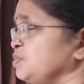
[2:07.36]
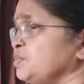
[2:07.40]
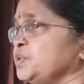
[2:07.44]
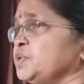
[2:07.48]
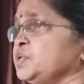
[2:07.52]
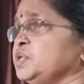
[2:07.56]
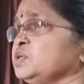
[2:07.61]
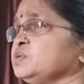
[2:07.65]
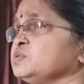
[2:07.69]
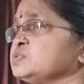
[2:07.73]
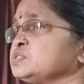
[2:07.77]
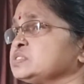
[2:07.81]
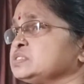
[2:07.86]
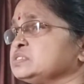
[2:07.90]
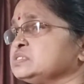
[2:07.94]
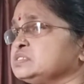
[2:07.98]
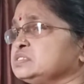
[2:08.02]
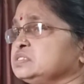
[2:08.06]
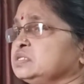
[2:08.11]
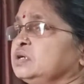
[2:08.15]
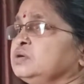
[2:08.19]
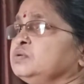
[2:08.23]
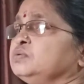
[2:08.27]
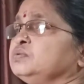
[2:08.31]
produced the
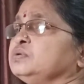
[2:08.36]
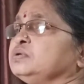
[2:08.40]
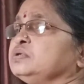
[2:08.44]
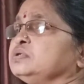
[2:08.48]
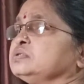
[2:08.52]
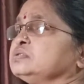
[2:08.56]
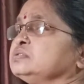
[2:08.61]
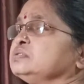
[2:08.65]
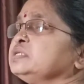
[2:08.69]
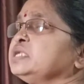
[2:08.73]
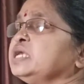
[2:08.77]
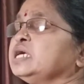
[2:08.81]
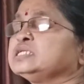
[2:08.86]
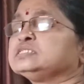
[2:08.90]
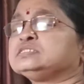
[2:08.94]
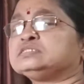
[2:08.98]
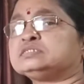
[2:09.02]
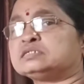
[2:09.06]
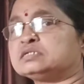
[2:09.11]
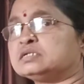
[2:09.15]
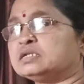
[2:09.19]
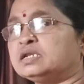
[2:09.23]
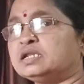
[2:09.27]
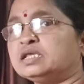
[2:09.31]
sound?
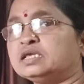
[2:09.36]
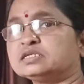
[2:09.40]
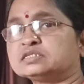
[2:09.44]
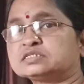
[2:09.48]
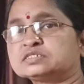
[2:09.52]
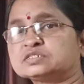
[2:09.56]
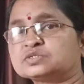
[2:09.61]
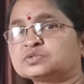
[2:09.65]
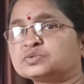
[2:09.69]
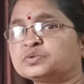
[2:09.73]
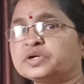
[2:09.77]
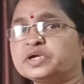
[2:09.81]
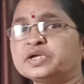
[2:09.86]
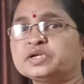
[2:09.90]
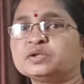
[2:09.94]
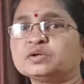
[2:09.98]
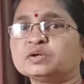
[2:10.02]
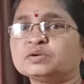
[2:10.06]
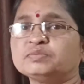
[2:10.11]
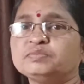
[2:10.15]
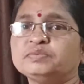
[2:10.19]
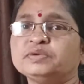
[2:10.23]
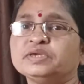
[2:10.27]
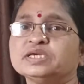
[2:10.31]
Naturally, it's quite
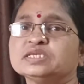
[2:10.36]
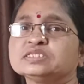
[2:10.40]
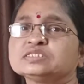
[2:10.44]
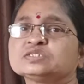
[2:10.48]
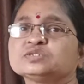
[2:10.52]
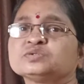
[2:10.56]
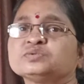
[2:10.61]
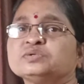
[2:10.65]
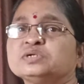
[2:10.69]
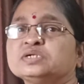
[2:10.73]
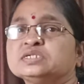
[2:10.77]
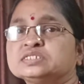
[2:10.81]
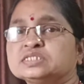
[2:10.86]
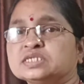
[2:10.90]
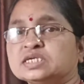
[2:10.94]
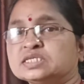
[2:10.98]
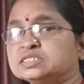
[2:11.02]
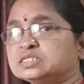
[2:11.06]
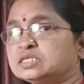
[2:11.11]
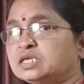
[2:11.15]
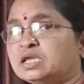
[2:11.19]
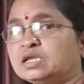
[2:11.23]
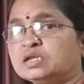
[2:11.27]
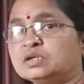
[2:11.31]
obvious. Students are
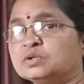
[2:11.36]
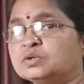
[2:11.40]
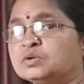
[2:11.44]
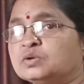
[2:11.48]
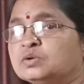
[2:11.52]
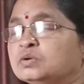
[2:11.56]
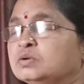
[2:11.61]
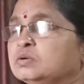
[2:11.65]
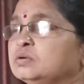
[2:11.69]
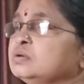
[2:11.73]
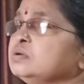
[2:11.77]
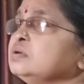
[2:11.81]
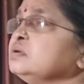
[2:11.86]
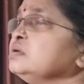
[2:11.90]
saying no.